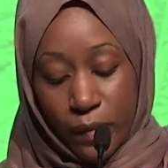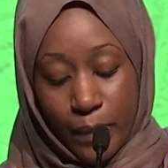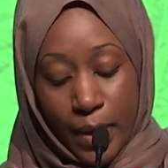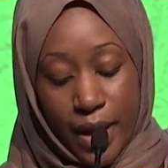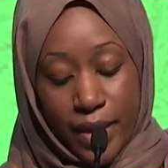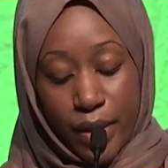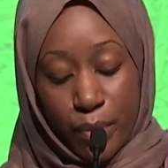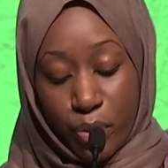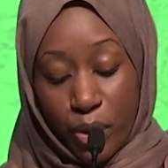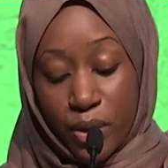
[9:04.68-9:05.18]
by
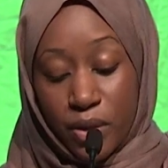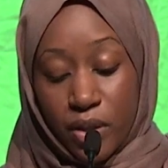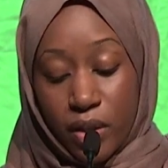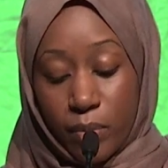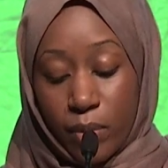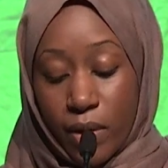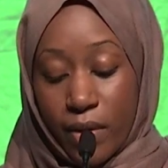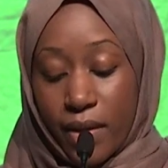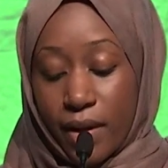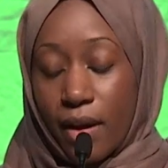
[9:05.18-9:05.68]
the
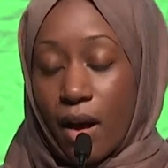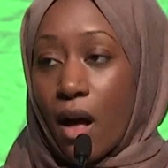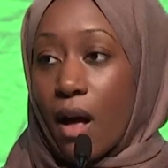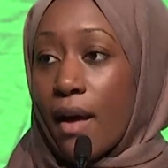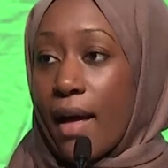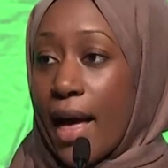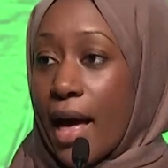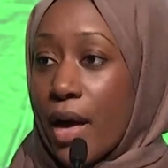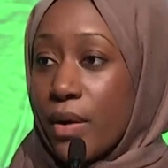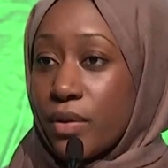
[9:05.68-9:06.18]
principle that all
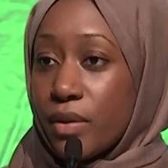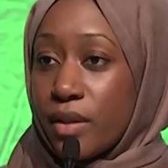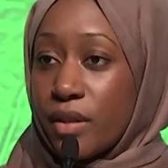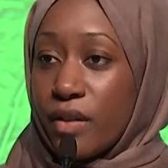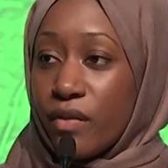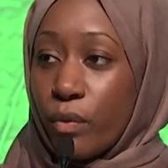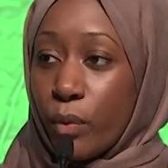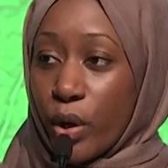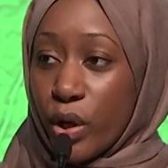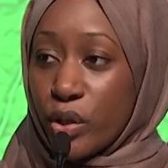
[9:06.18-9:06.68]
houses
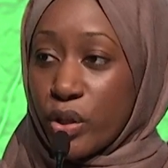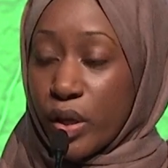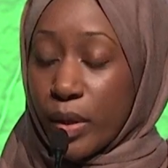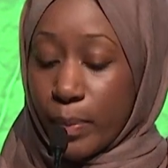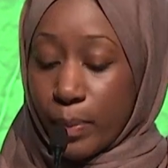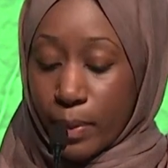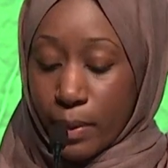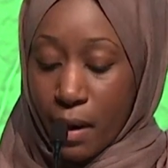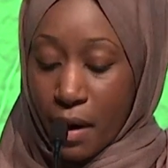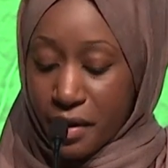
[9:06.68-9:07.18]
of worship
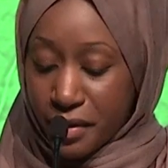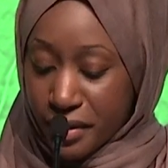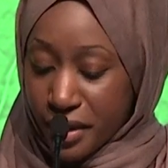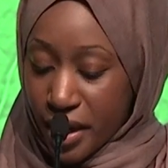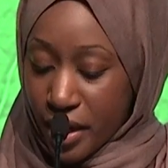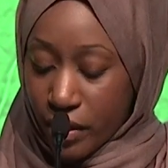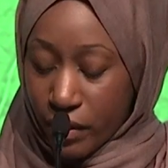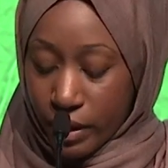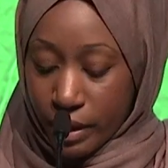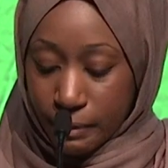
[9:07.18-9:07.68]
are
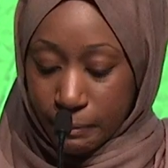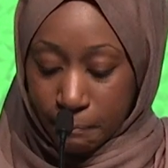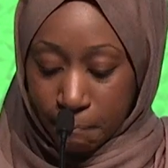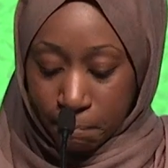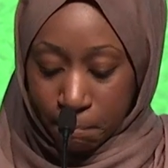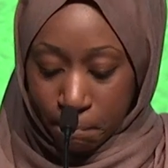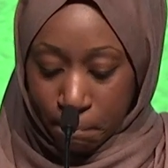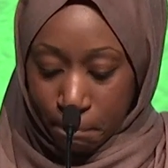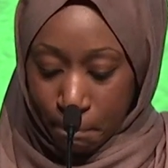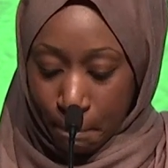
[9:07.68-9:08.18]
sacred.
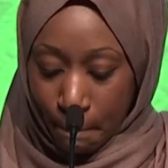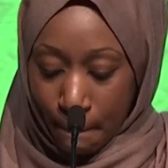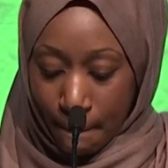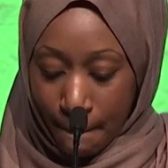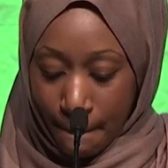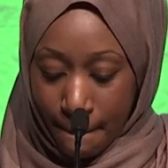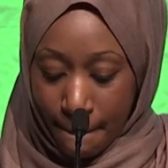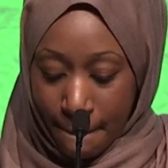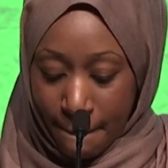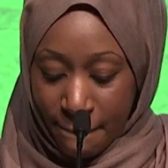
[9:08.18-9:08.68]

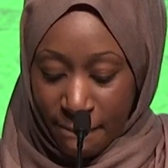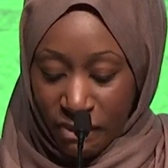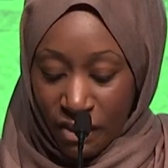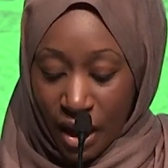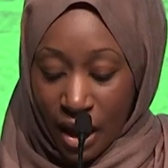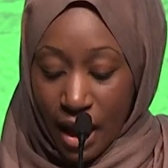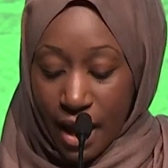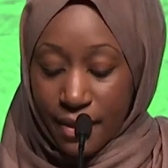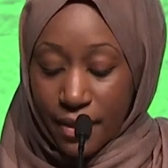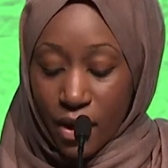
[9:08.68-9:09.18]

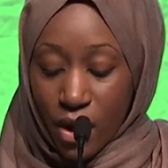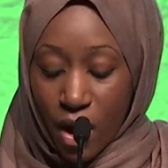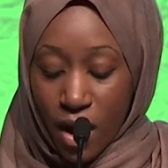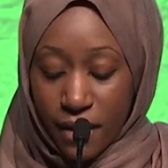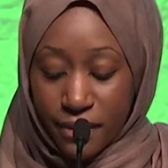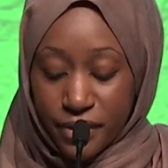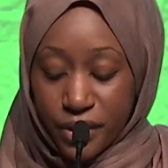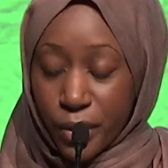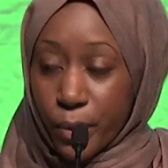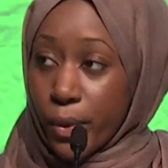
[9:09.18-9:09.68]
And the
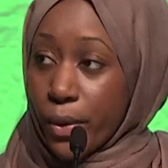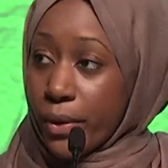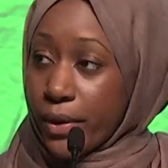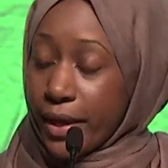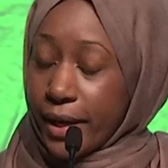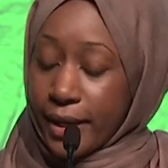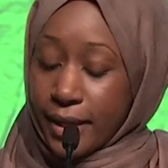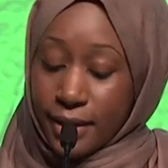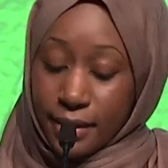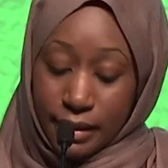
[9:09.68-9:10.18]

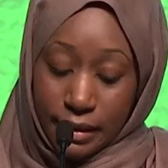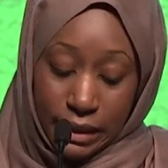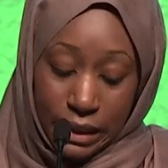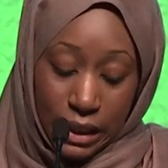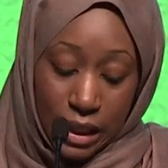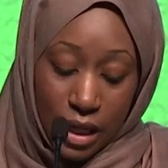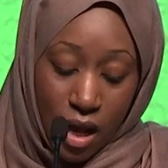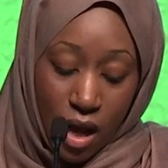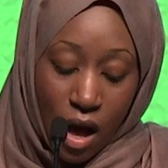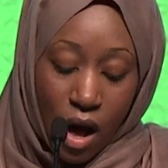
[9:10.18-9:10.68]
oft-quoted,
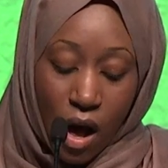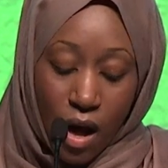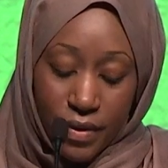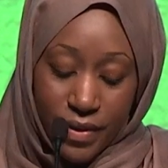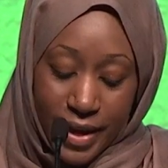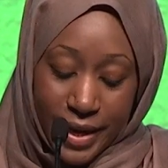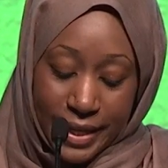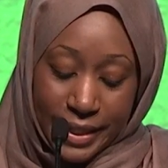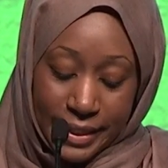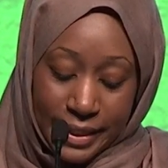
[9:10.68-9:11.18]
"All
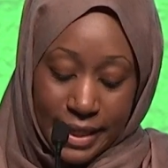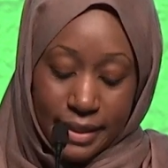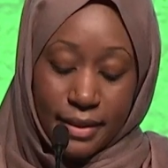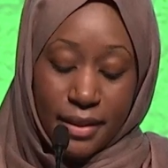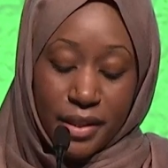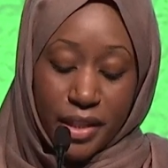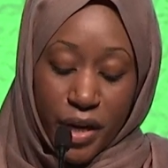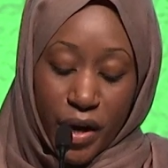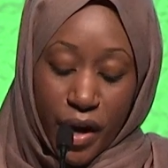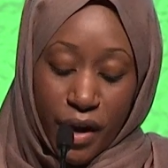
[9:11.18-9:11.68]
that is
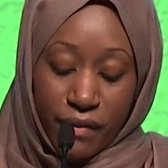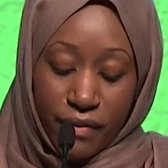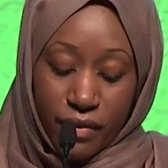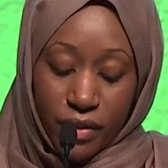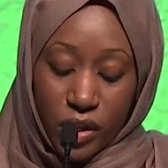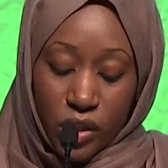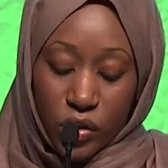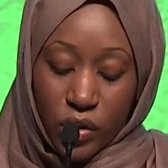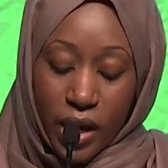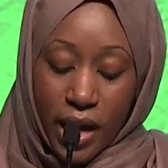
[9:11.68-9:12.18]
necessary for
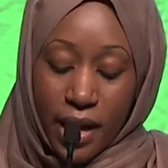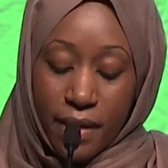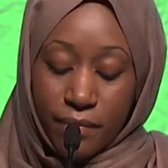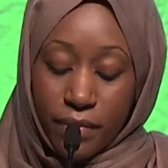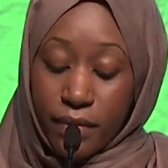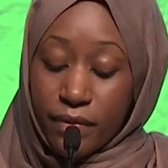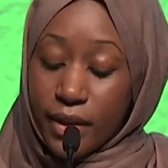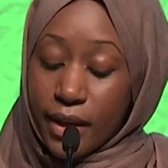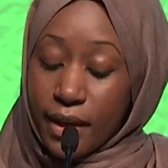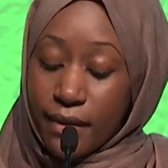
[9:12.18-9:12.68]
the triumph
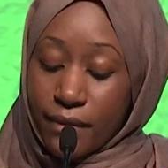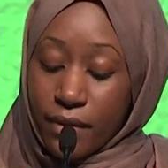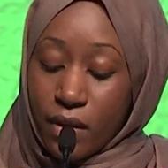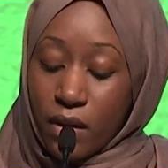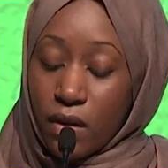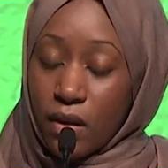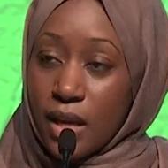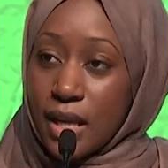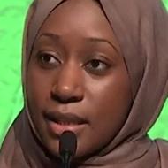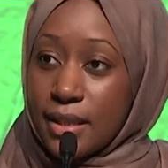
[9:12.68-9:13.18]
of
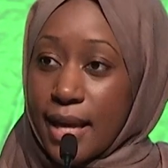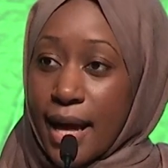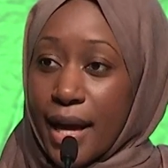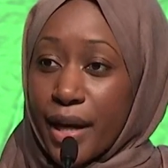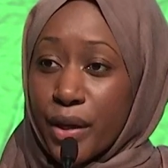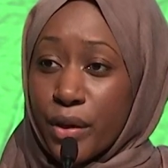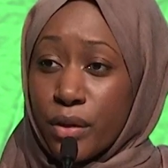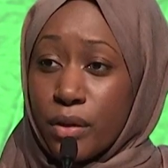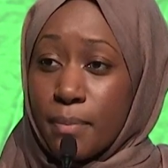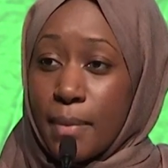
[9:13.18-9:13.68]
evil is
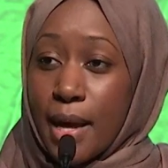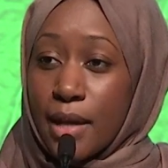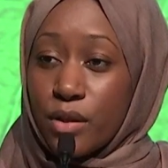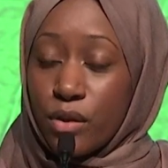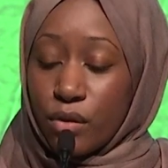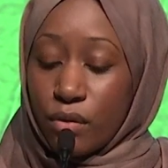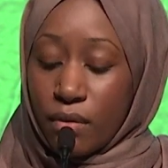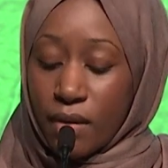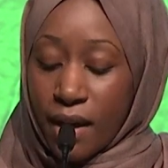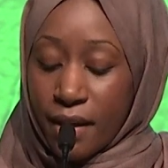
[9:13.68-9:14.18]
that good men
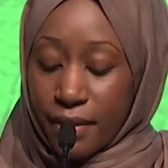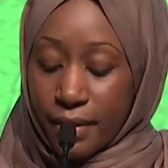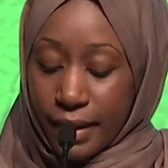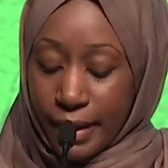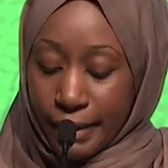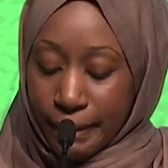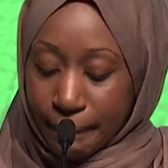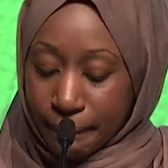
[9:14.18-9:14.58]
do nothing."